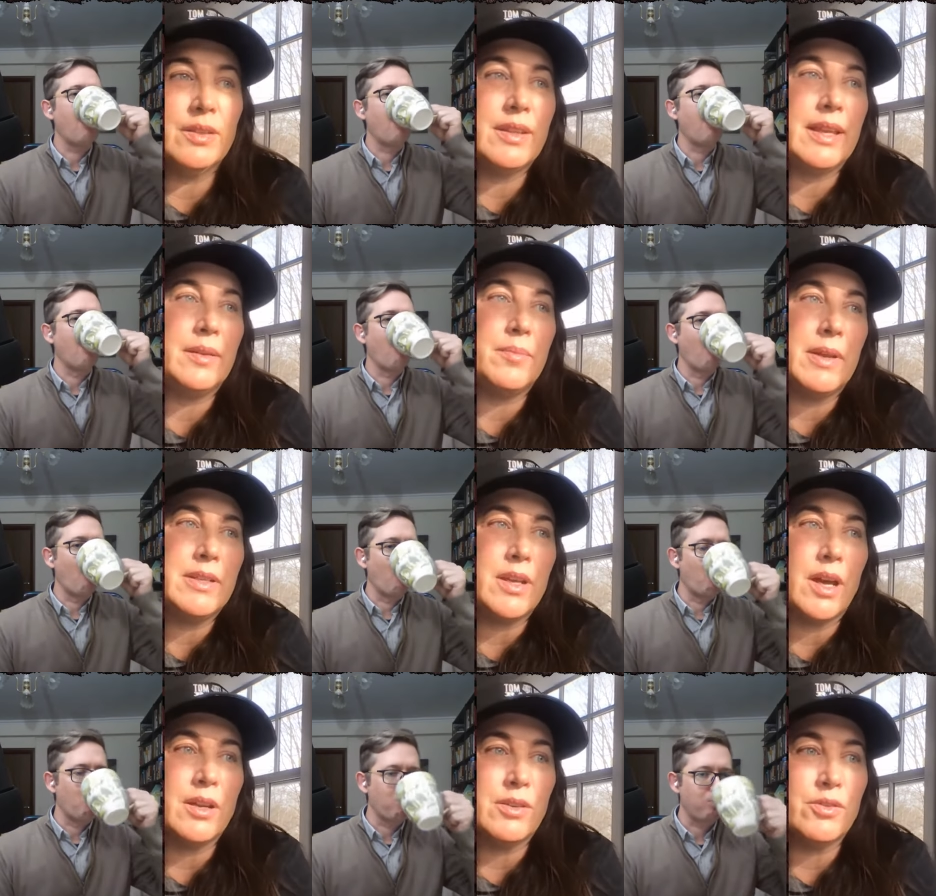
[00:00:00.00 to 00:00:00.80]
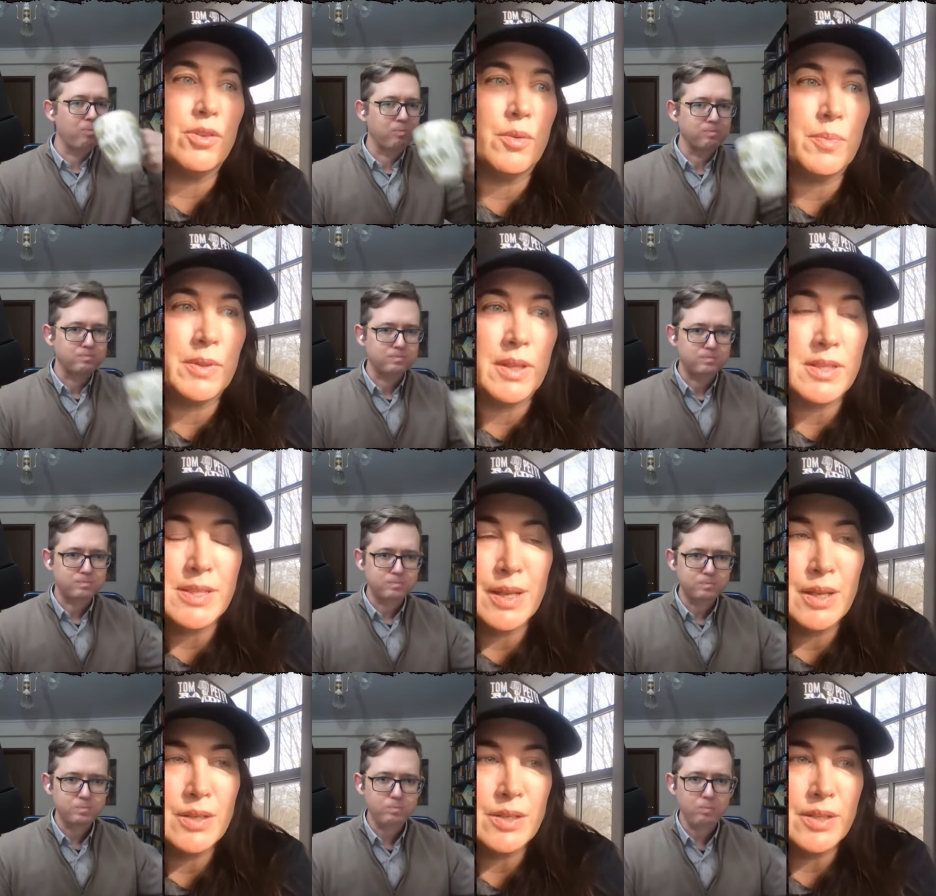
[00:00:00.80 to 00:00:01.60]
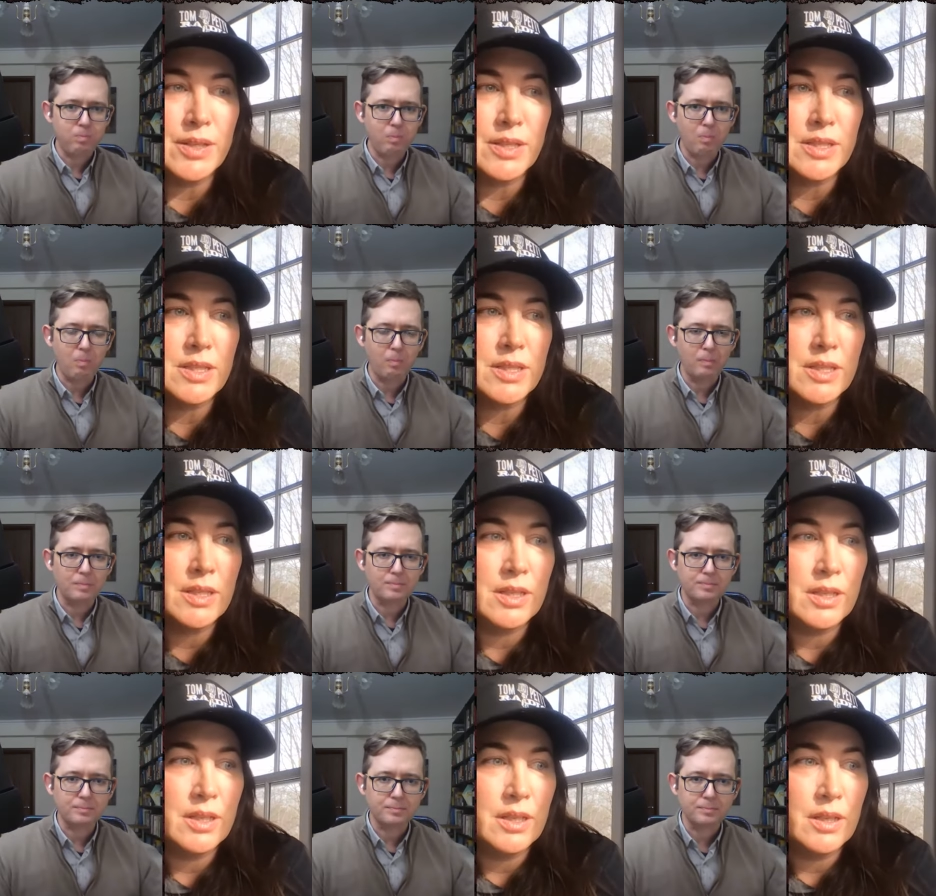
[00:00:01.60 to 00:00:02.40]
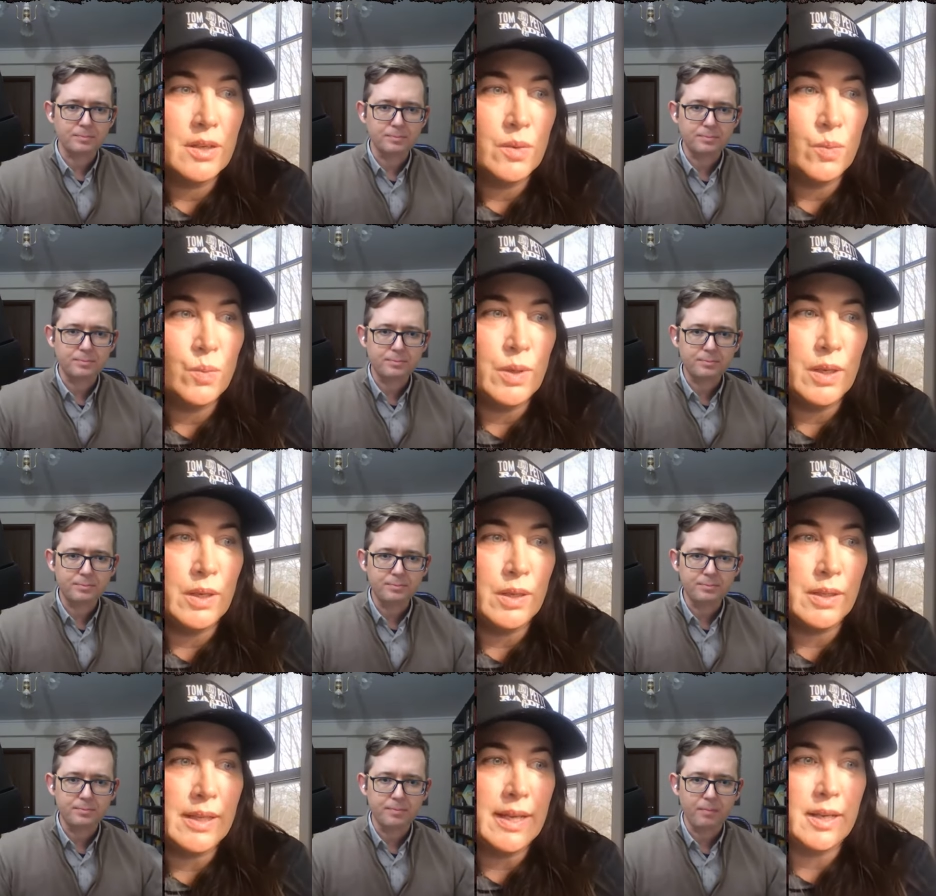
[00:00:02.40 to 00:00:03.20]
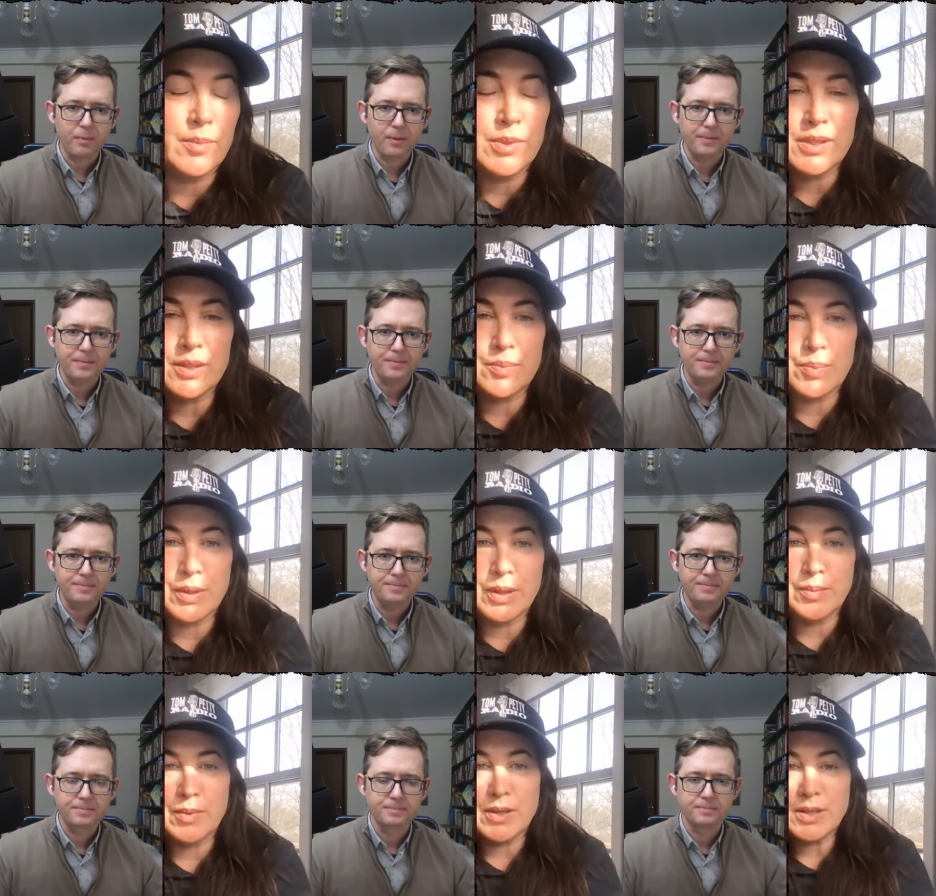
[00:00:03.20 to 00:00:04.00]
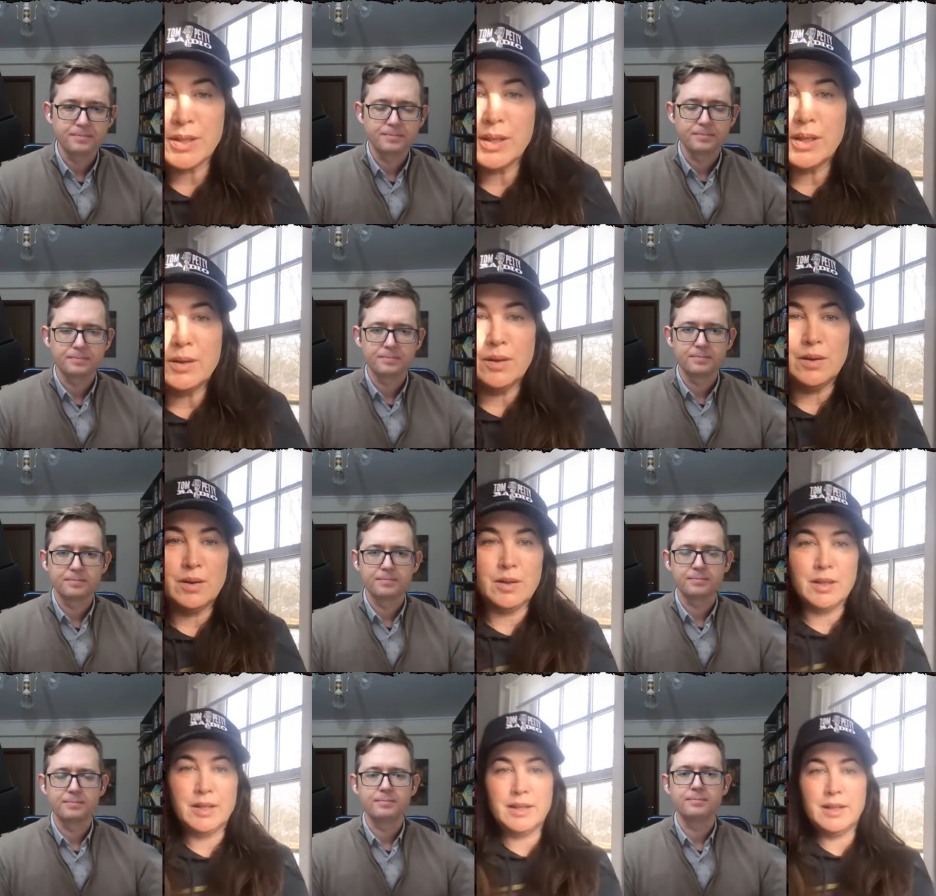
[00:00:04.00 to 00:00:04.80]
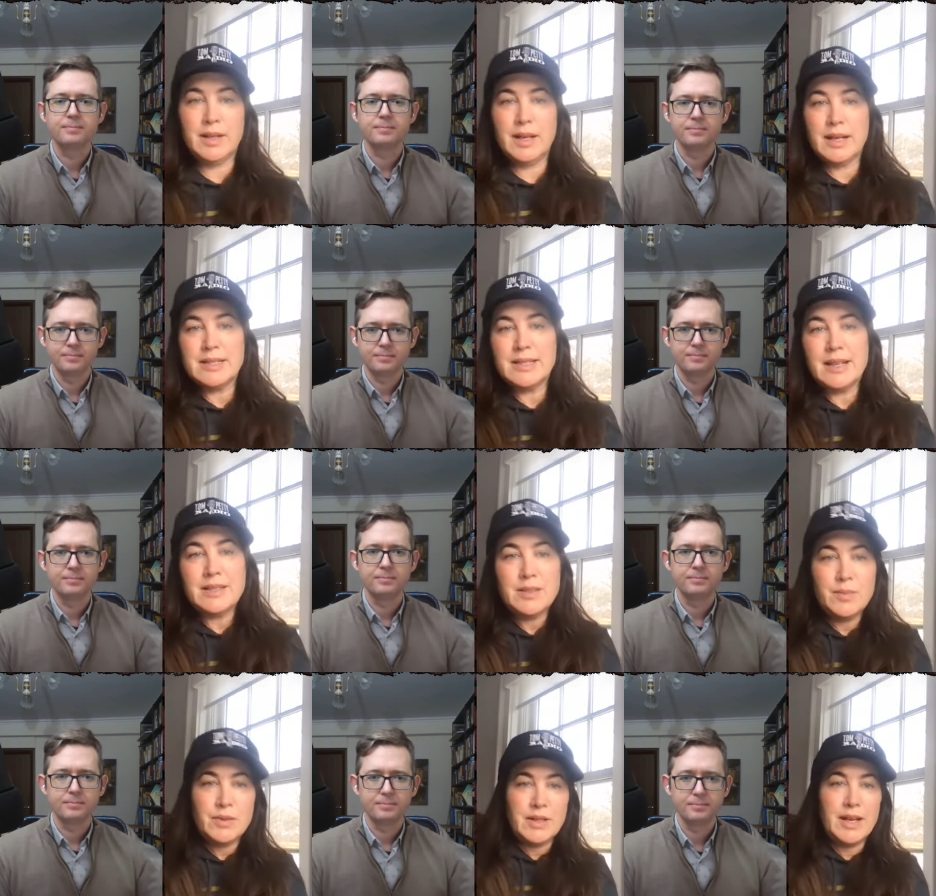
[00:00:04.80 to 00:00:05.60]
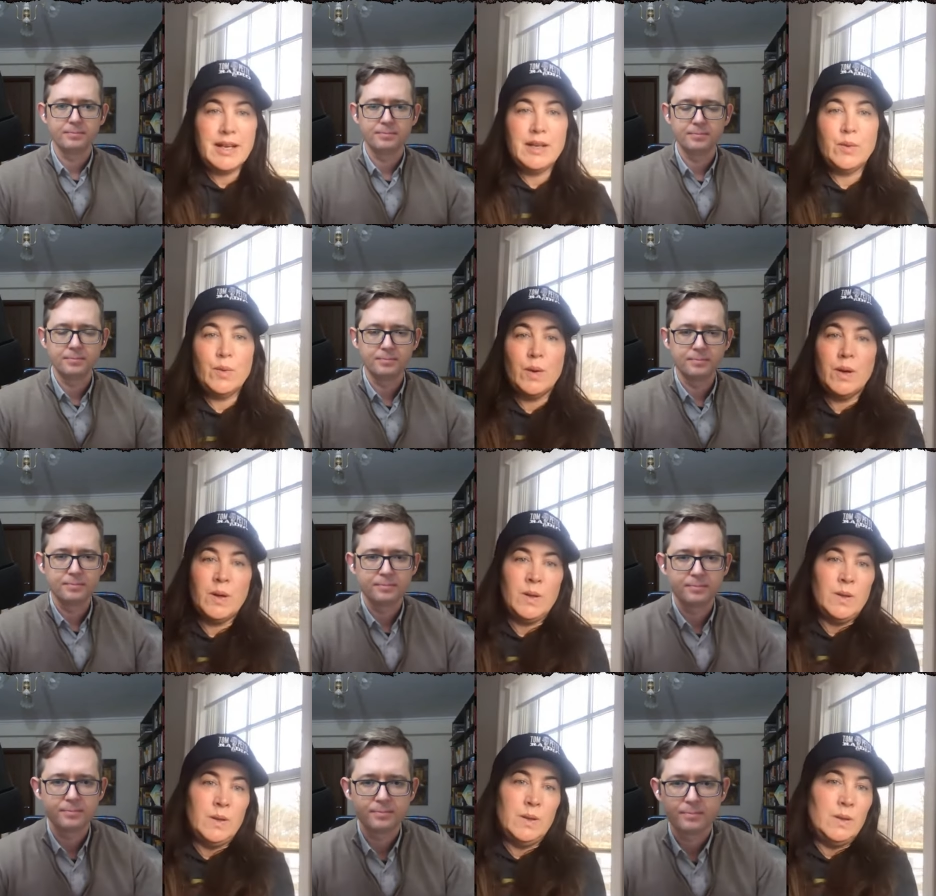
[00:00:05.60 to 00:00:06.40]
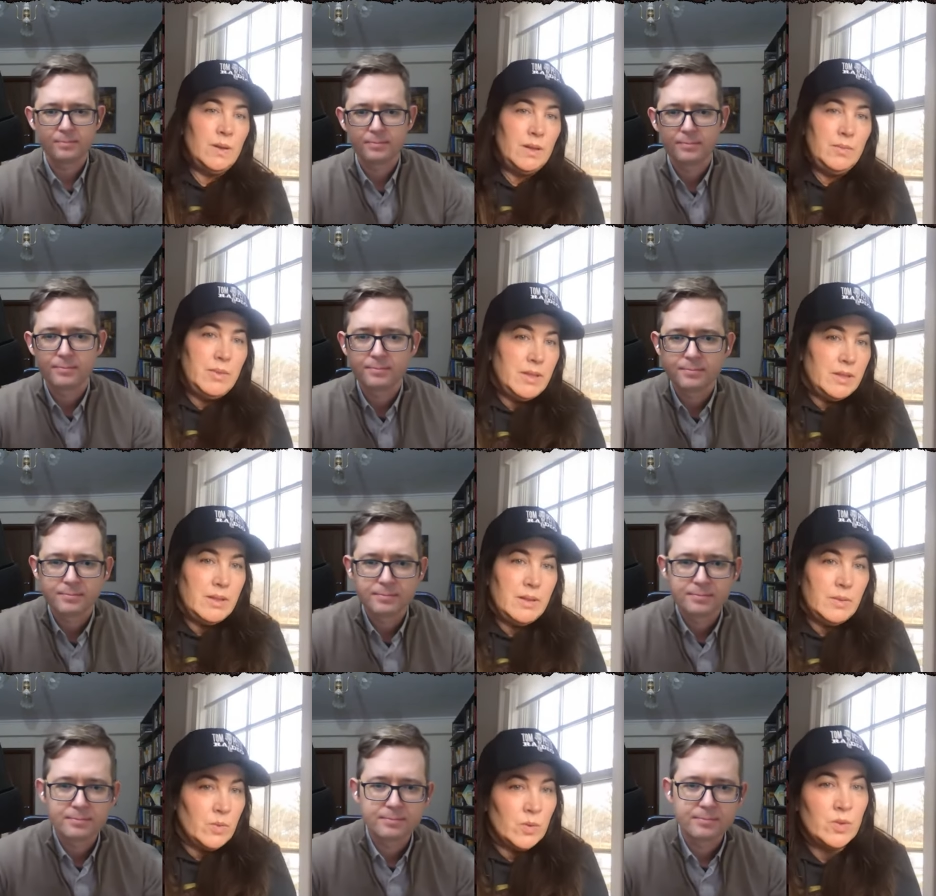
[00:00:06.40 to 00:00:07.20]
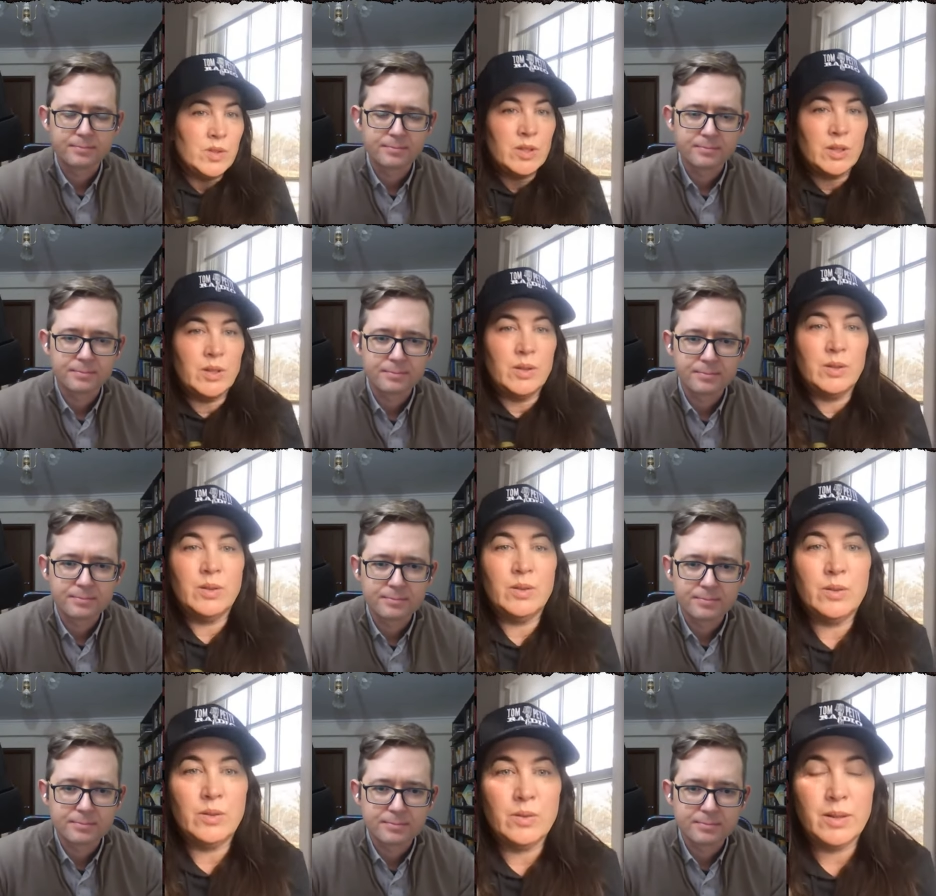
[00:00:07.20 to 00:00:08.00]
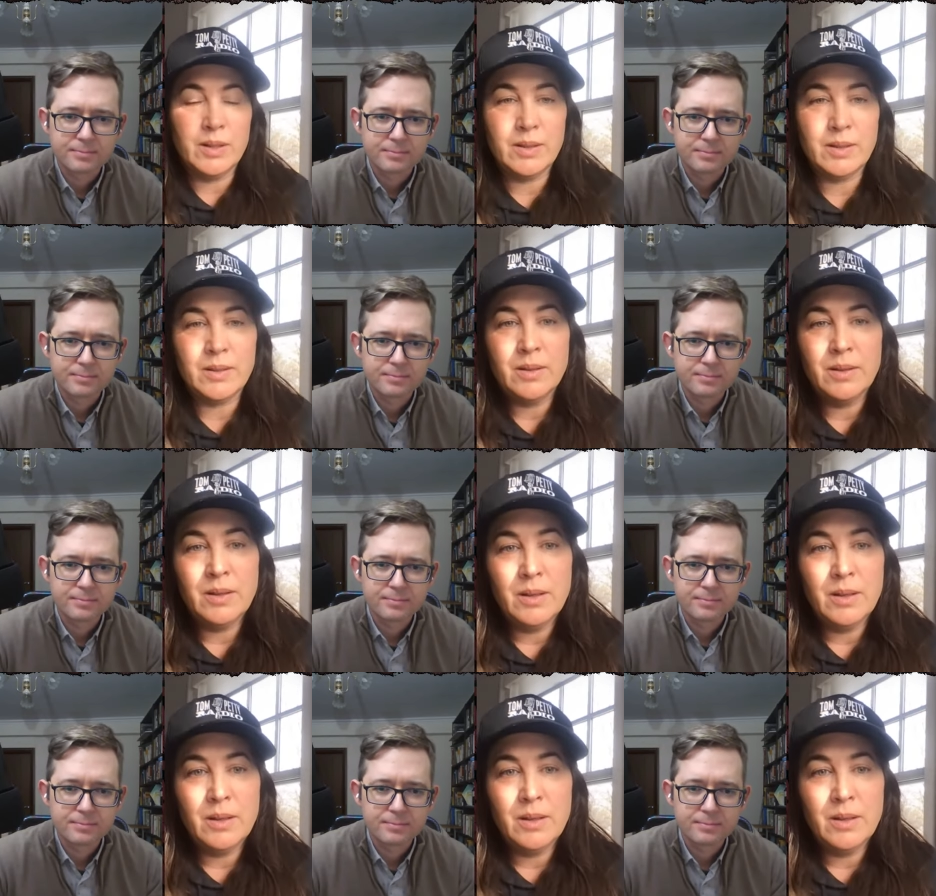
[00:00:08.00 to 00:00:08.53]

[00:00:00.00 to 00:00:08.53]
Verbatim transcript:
Speaker 1: like my daughter grew up in Los Angeles where cannabis is pretty much legal and accessible to anyone and can be delivered to you and